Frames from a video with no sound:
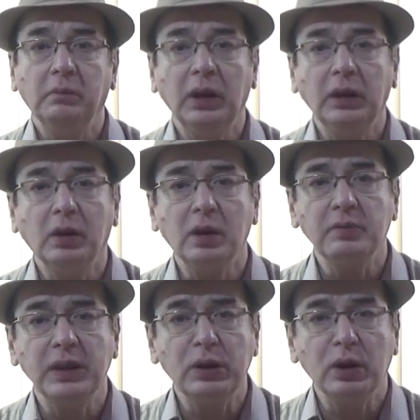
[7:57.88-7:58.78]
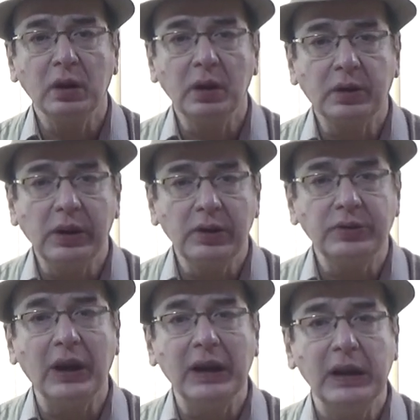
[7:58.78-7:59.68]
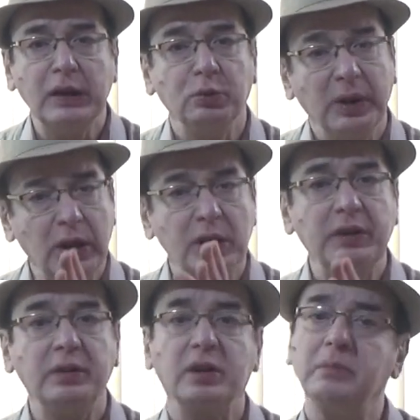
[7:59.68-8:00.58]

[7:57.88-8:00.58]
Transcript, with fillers: My God, when you are a little child, you may not even